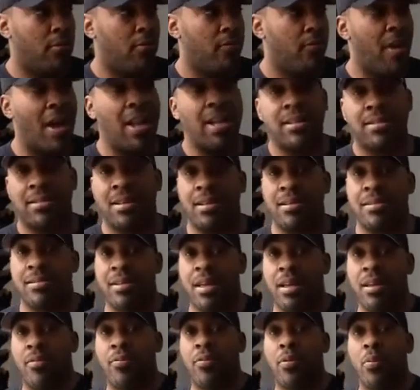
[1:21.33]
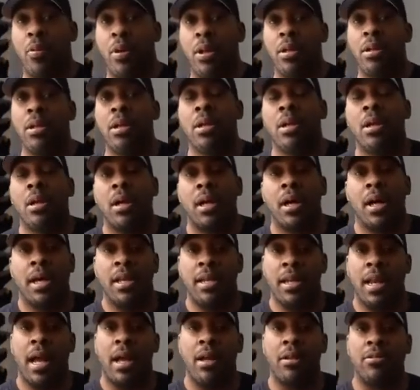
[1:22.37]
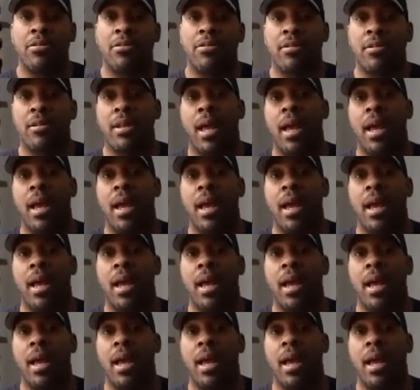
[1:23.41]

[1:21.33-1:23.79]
Valentine's Day, if you will, announced